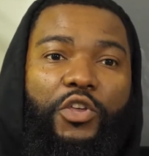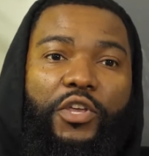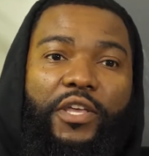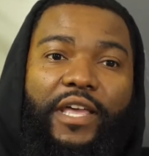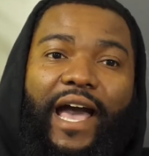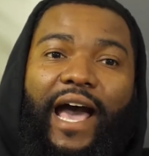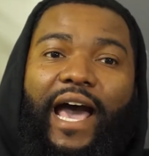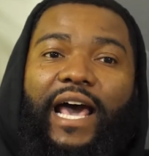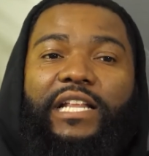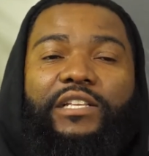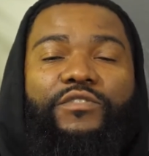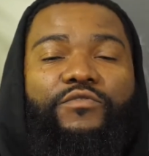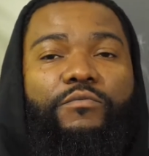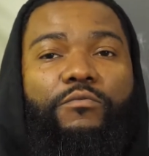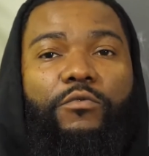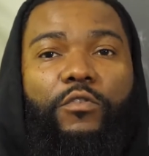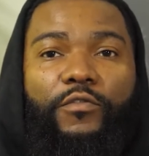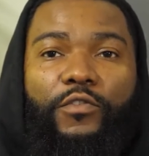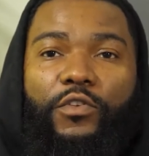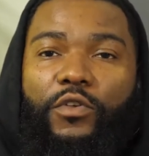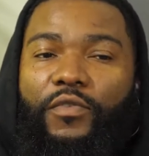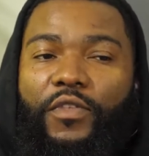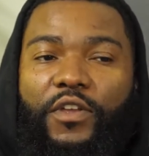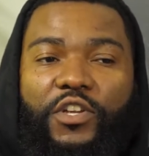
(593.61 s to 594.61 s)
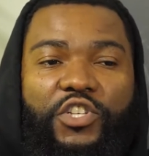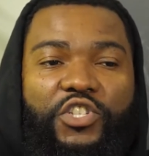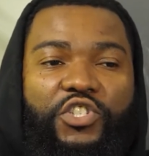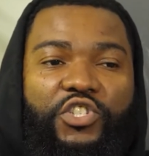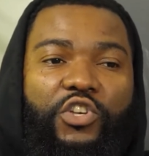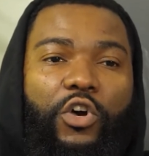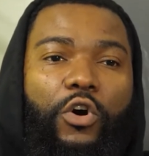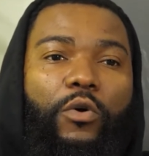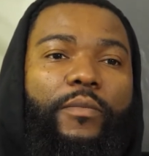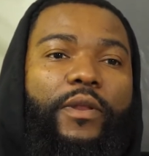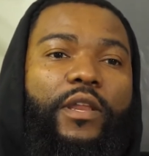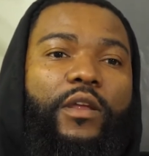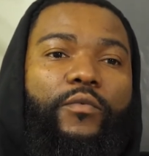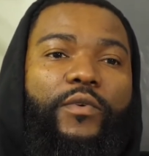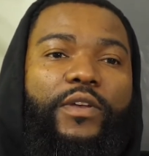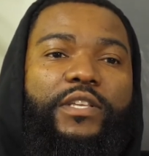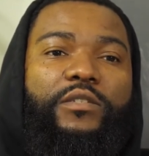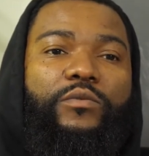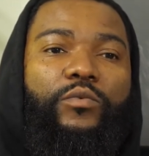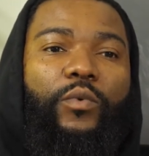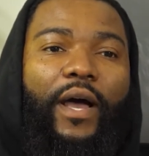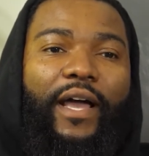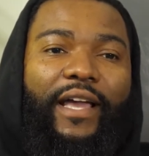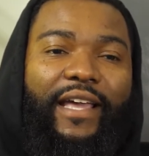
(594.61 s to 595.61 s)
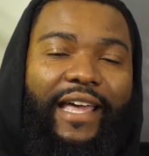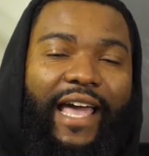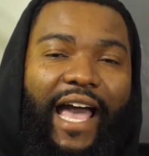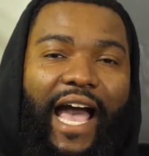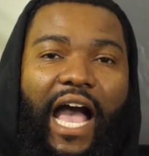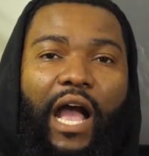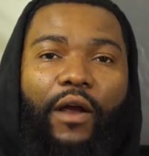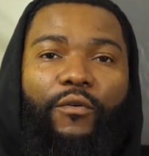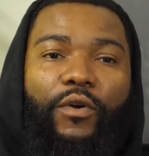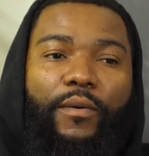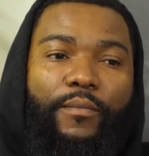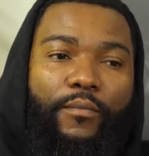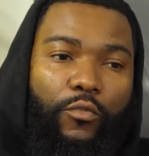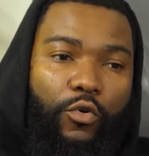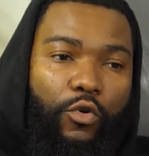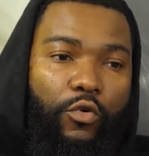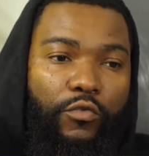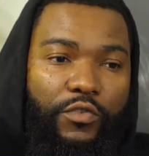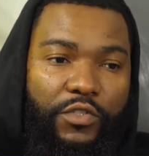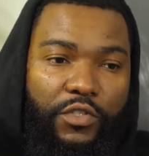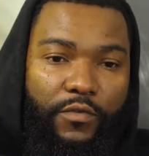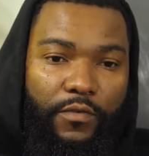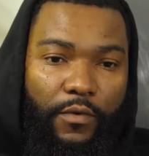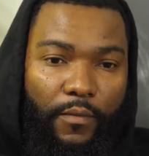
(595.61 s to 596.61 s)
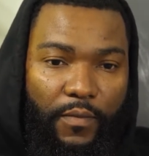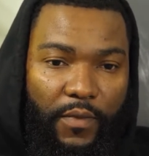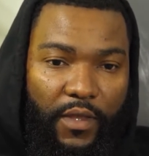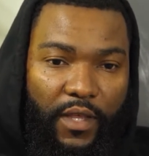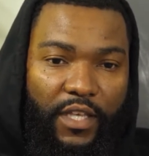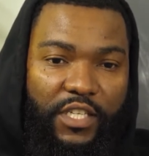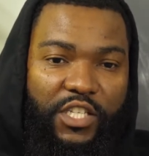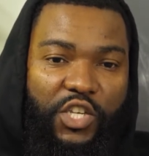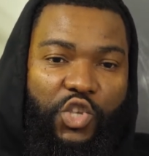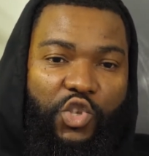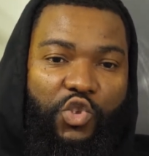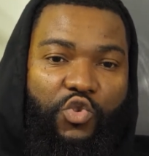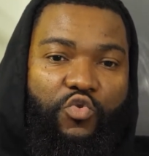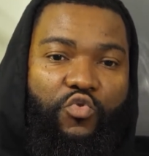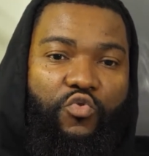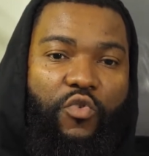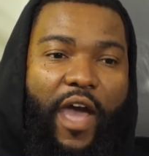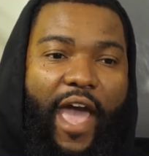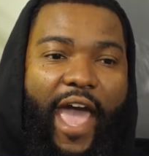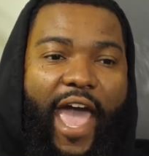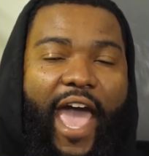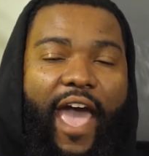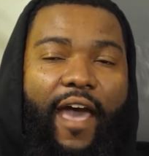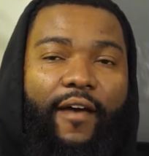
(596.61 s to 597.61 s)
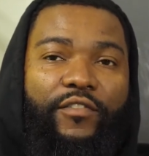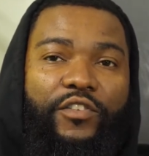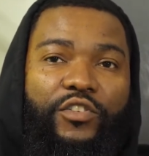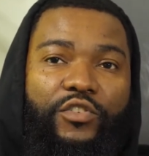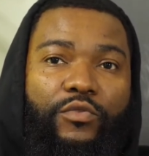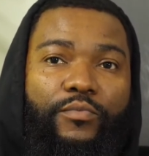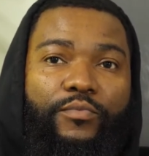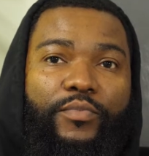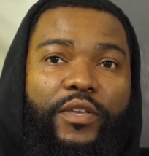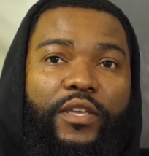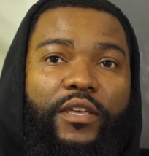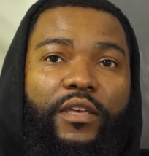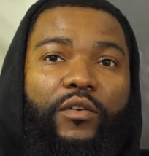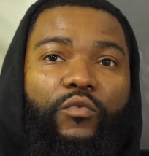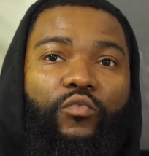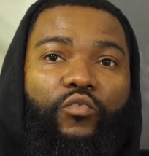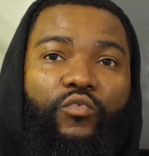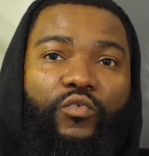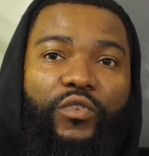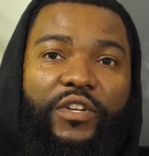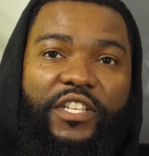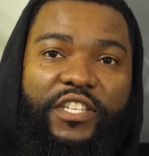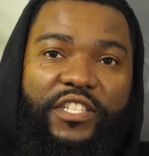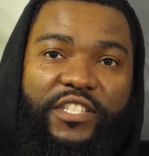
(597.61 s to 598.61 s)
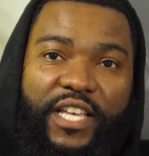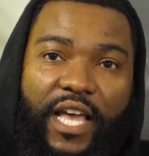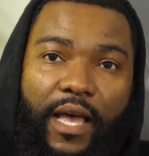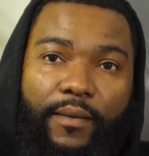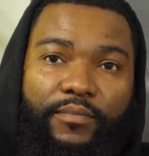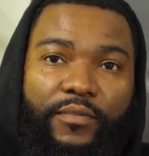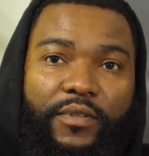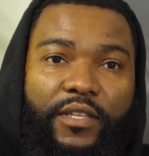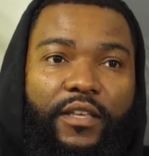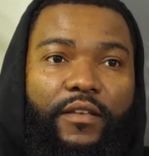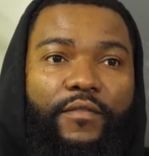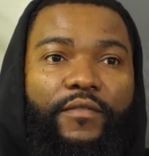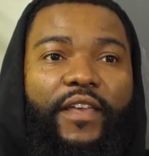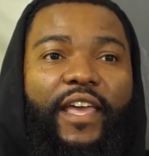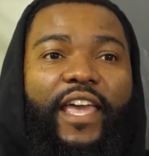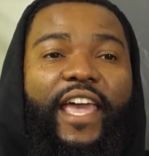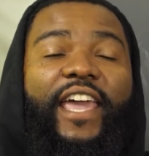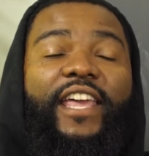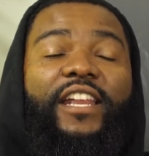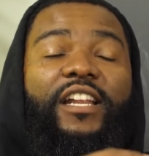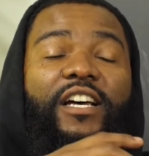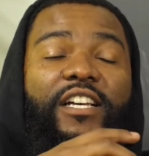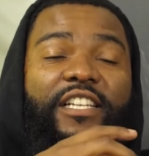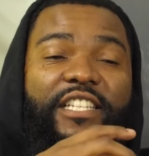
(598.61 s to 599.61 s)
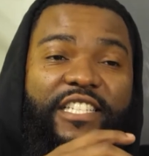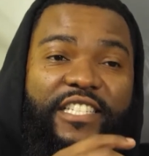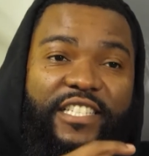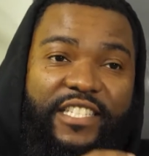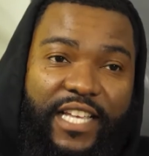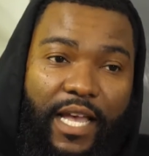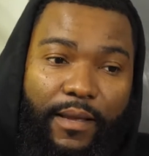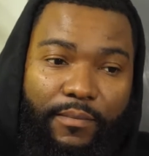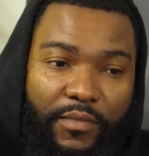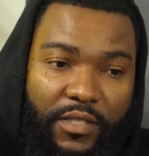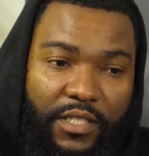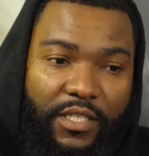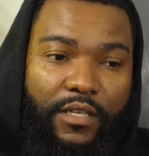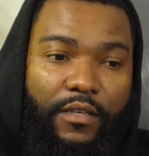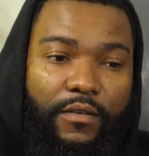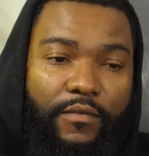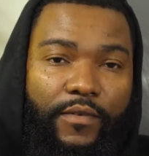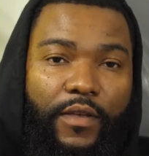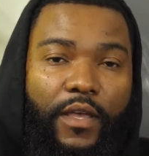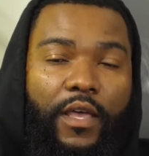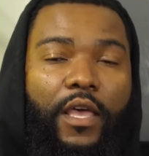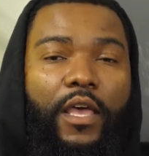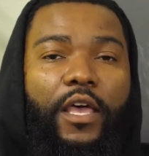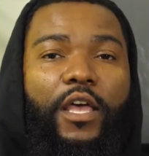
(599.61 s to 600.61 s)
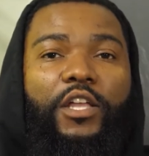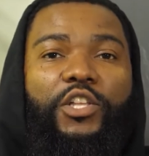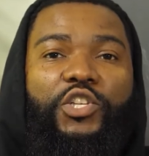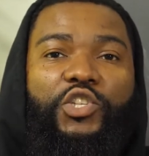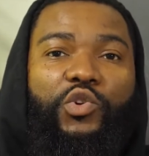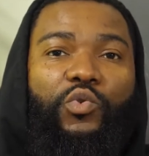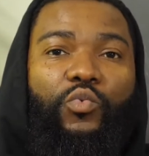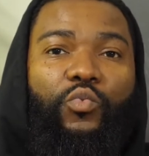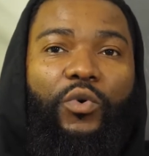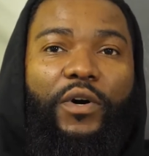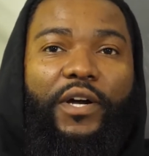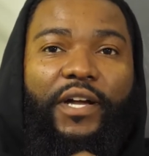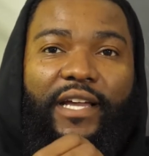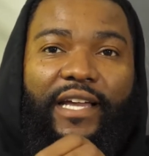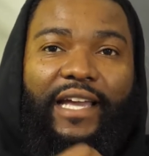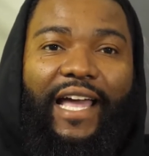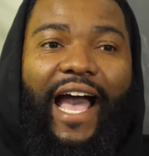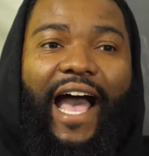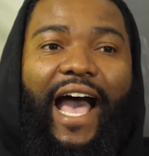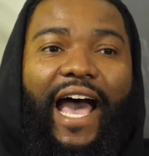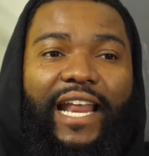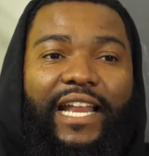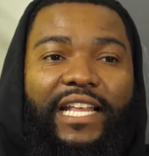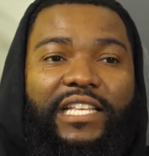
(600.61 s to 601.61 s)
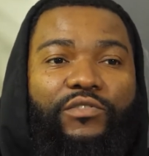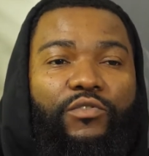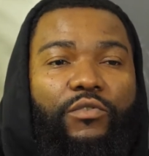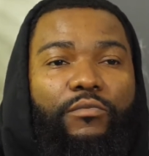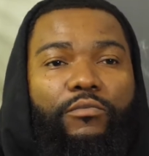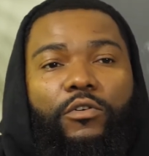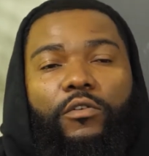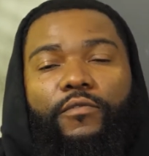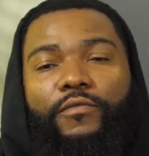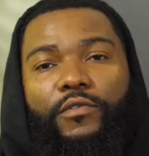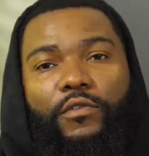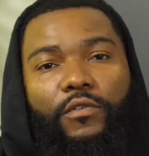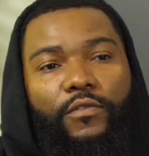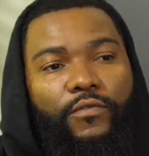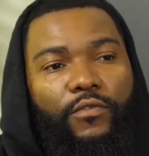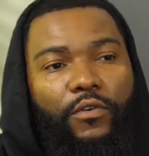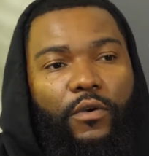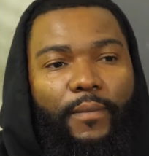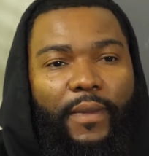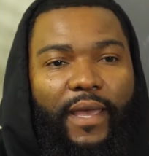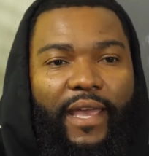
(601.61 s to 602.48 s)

God is removing you. There's so many reasons why God removes you from things, and you have to be receptive and acceptive to what God is removing you from.